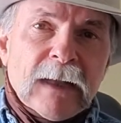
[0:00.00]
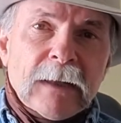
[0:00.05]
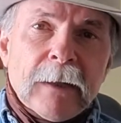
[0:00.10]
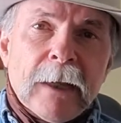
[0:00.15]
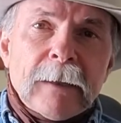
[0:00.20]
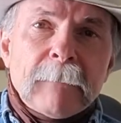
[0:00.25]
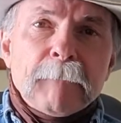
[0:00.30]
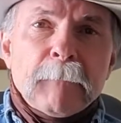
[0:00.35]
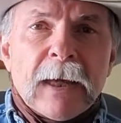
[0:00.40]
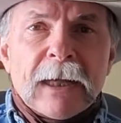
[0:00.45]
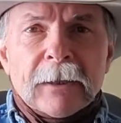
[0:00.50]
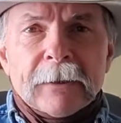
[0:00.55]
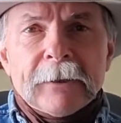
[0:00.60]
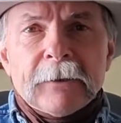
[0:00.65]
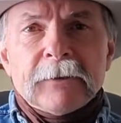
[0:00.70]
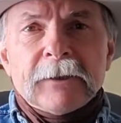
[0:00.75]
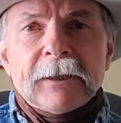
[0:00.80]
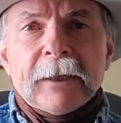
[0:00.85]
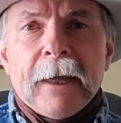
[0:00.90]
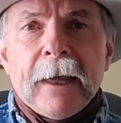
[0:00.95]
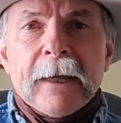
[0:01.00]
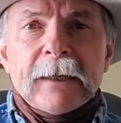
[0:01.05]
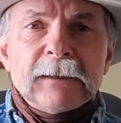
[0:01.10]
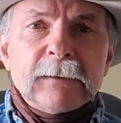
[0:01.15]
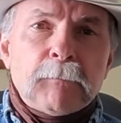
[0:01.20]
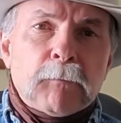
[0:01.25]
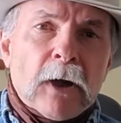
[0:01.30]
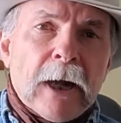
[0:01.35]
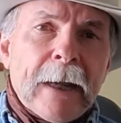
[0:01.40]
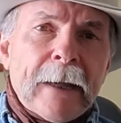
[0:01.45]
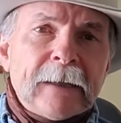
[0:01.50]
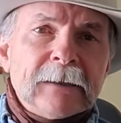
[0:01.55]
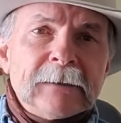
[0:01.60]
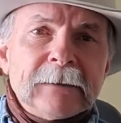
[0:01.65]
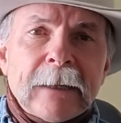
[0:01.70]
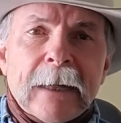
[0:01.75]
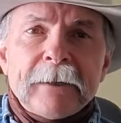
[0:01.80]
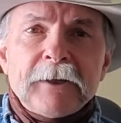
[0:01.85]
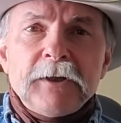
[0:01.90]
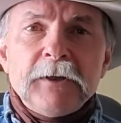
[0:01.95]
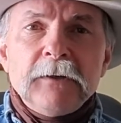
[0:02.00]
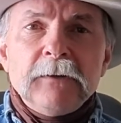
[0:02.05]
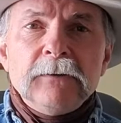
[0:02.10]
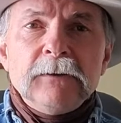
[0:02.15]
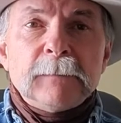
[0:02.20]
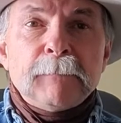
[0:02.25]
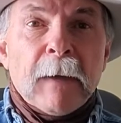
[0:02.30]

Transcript: like metal ear tags, brands, tattoos,